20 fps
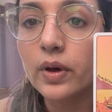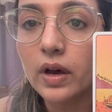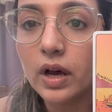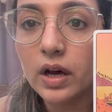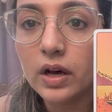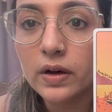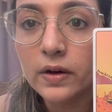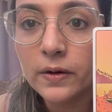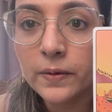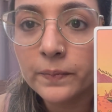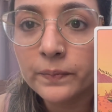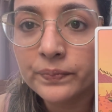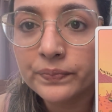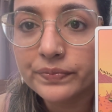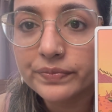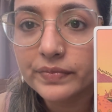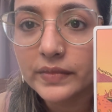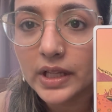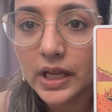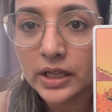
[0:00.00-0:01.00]

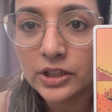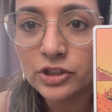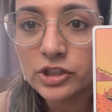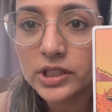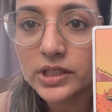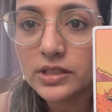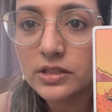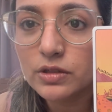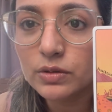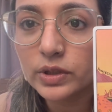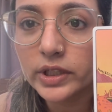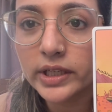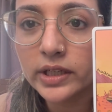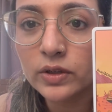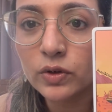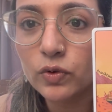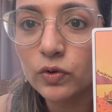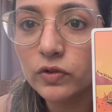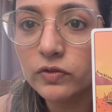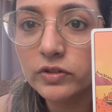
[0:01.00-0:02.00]
And she's
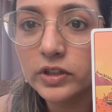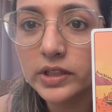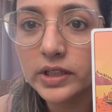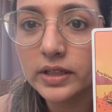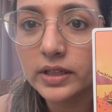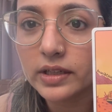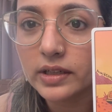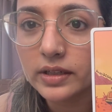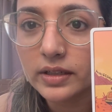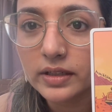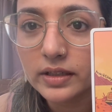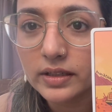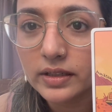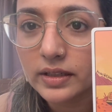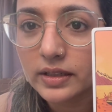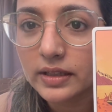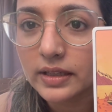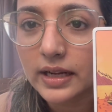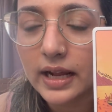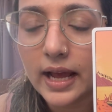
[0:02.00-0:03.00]
looking over
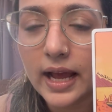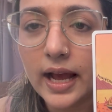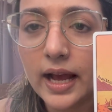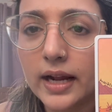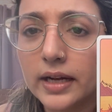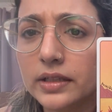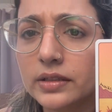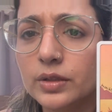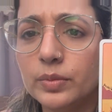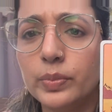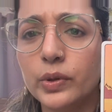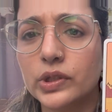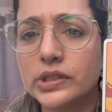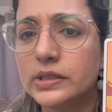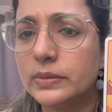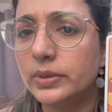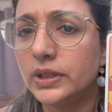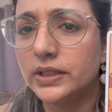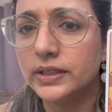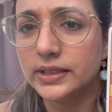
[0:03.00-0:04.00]
at the
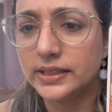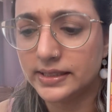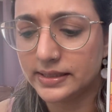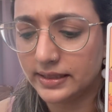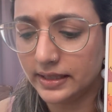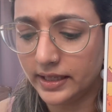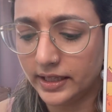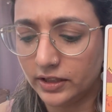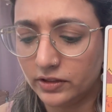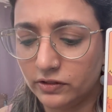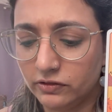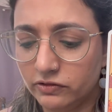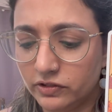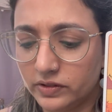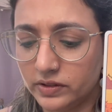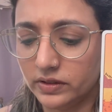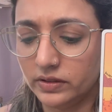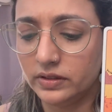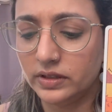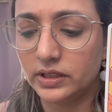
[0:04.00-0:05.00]
possibilities ahead of
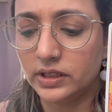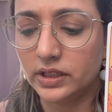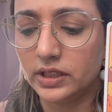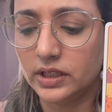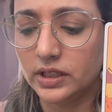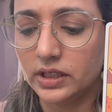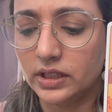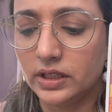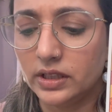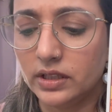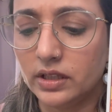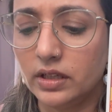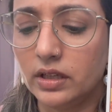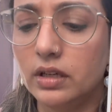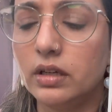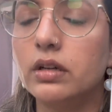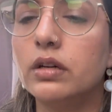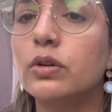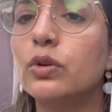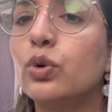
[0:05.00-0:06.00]
her.
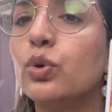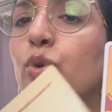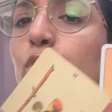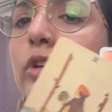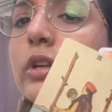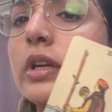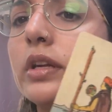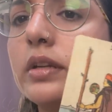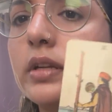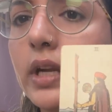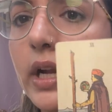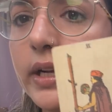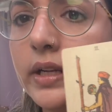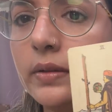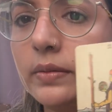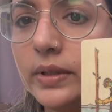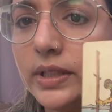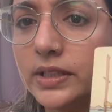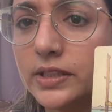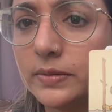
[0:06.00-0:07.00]
A core
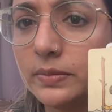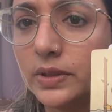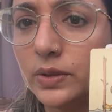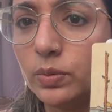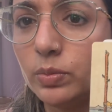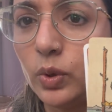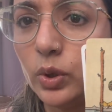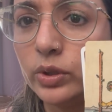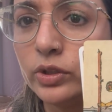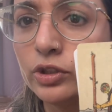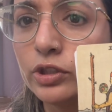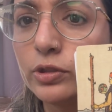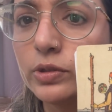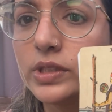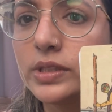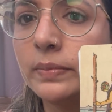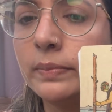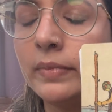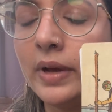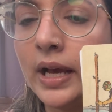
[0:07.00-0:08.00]
Rider-Waite-Smith wand
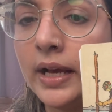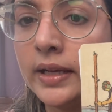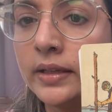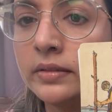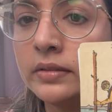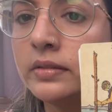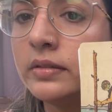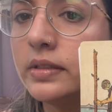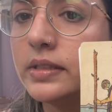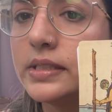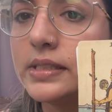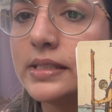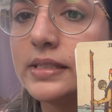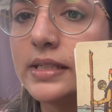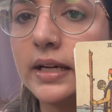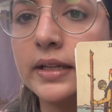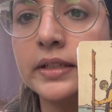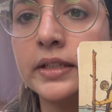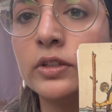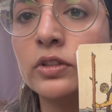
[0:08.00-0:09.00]
shows a man
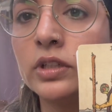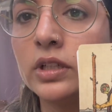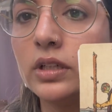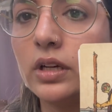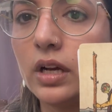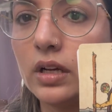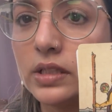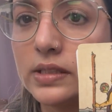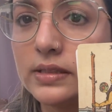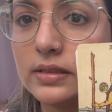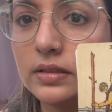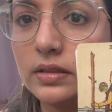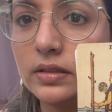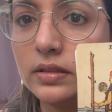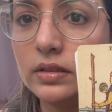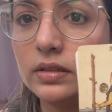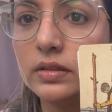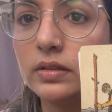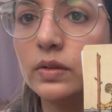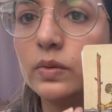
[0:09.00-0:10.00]
standing on a castle
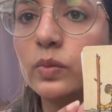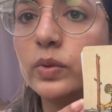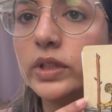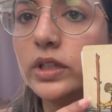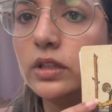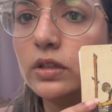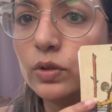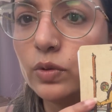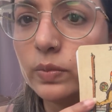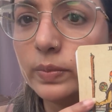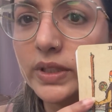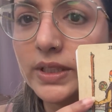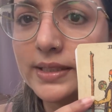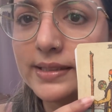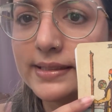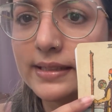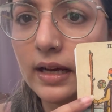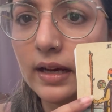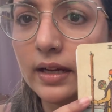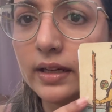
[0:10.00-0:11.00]
with a globe in
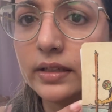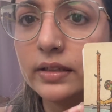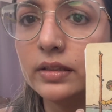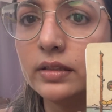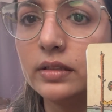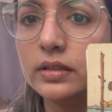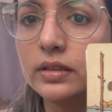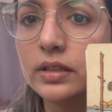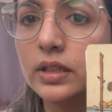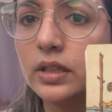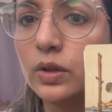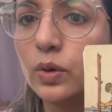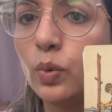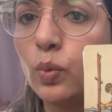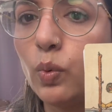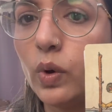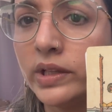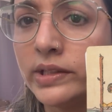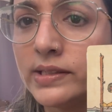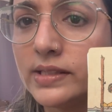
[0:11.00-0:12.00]
his hand,
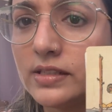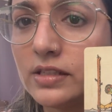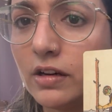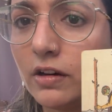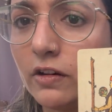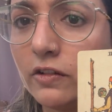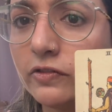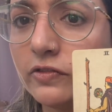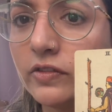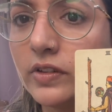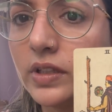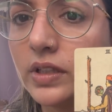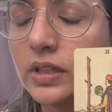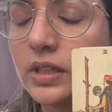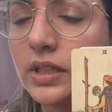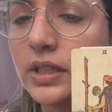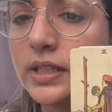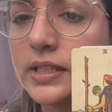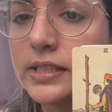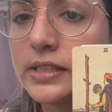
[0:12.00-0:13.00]
one staff
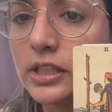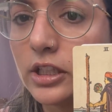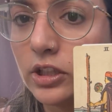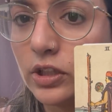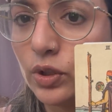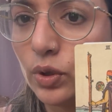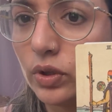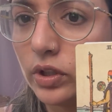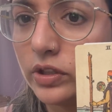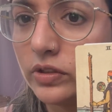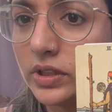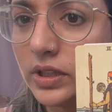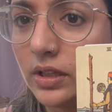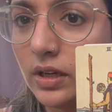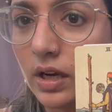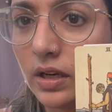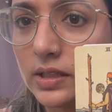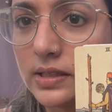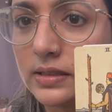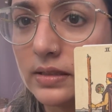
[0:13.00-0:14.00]
secure to the
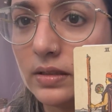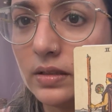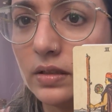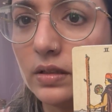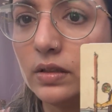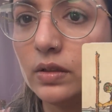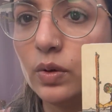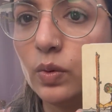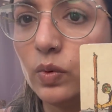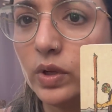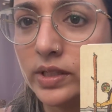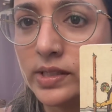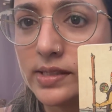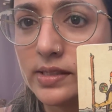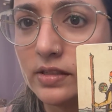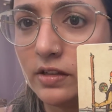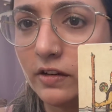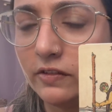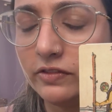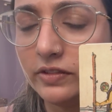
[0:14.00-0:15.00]
castle, one
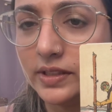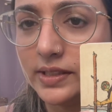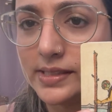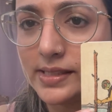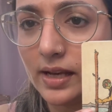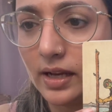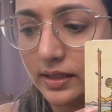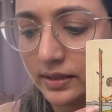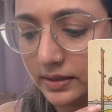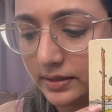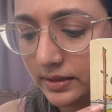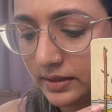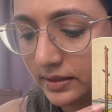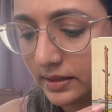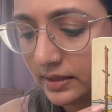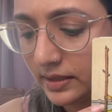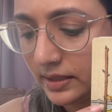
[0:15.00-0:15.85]
staff in his hand.